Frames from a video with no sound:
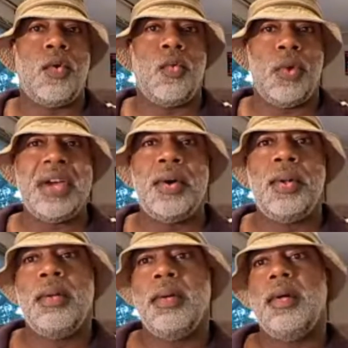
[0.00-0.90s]
were
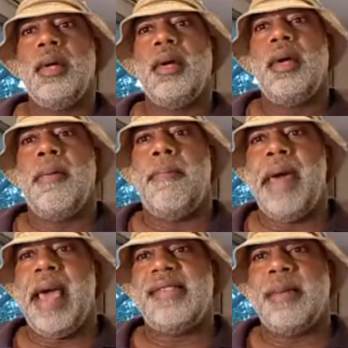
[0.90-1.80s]
real
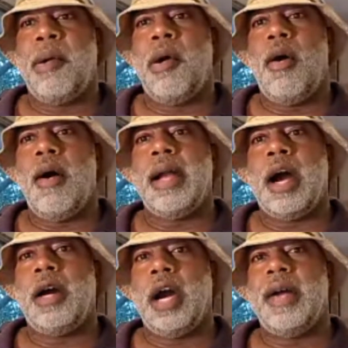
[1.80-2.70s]
based upon
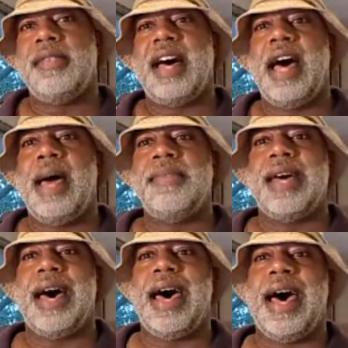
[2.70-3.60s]
our current
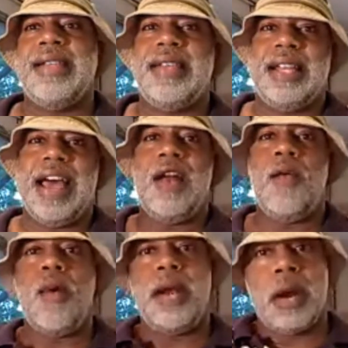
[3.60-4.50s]
times. I did kind
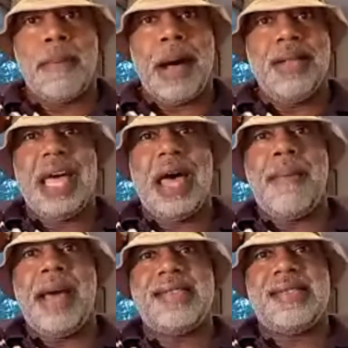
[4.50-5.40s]
of wonder about that
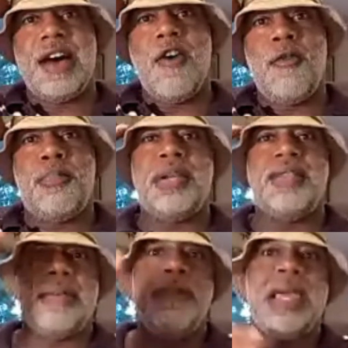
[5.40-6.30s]
myself,
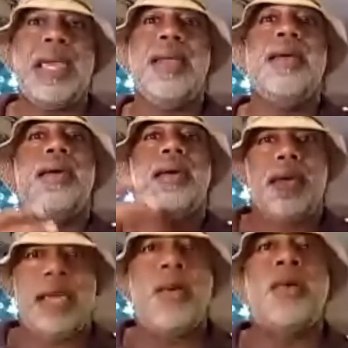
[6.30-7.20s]
but to me,
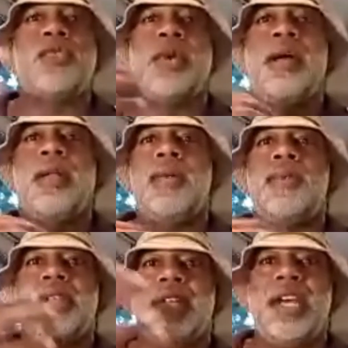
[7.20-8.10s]
it was real. It
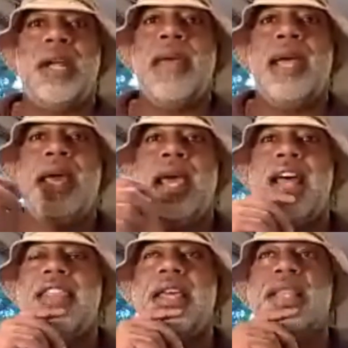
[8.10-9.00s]
was legitimate. And
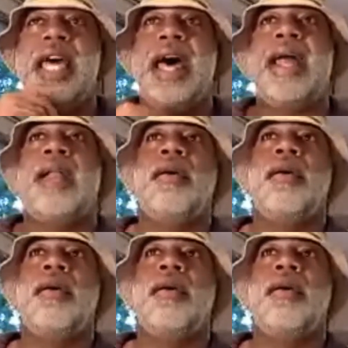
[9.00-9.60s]
I think that,